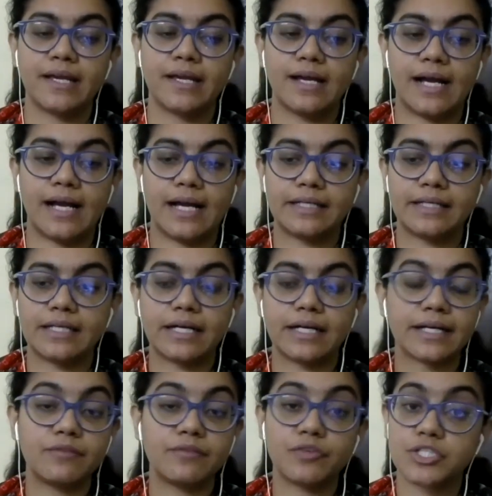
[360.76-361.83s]
And
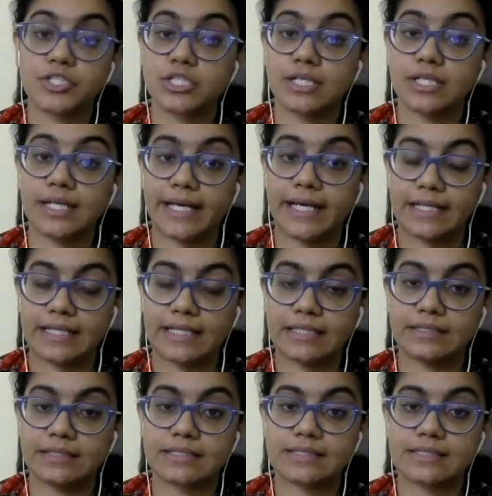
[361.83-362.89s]
again, for digital health,
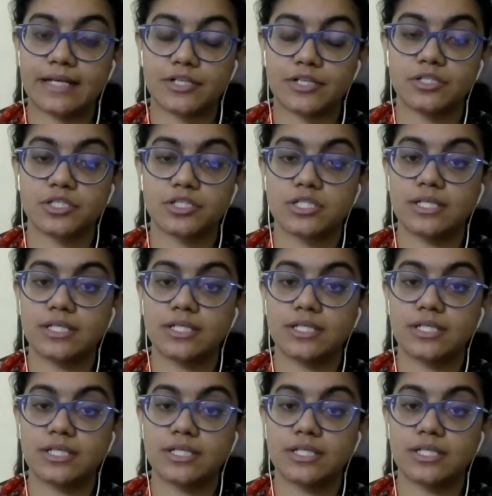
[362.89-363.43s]
there's National Digital